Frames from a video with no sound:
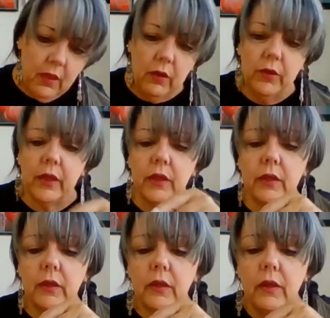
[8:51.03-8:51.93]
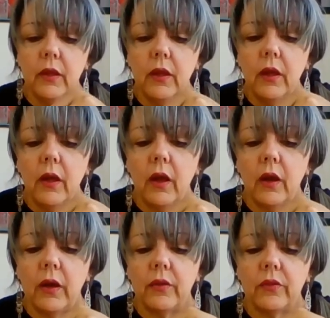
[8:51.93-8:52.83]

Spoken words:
Okay. Alright,